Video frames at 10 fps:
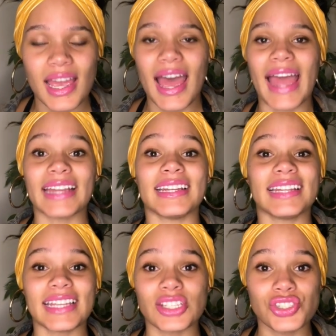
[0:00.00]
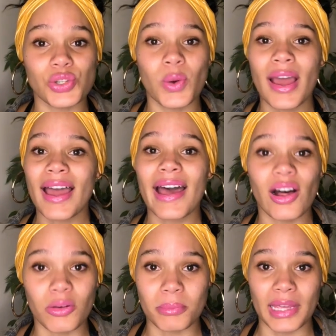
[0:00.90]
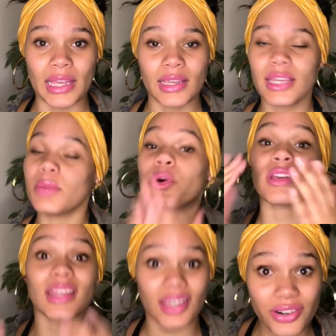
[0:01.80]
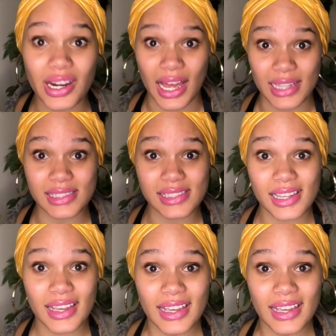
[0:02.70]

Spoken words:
I need you. Help me. He will hear us.